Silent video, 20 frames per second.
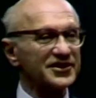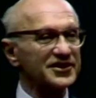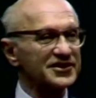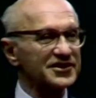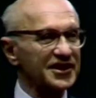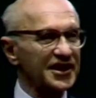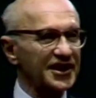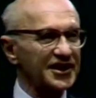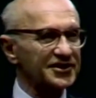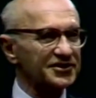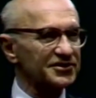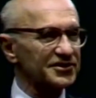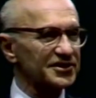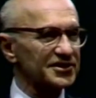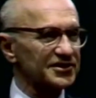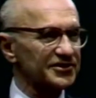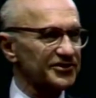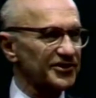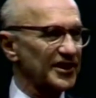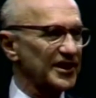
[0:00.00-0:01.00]

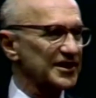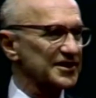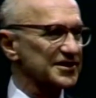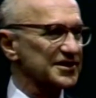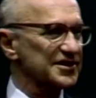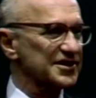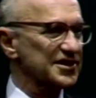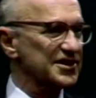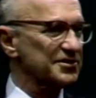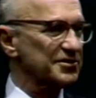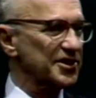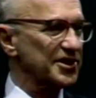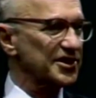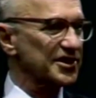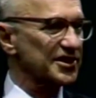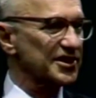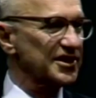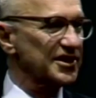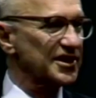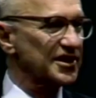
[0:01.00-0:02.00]
disastrous effects on the
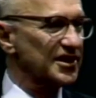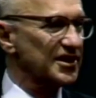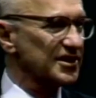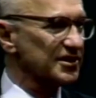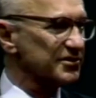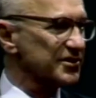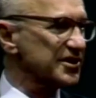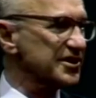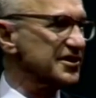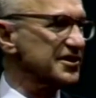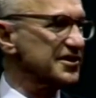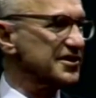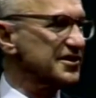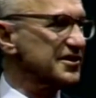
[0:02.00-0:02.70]
American economy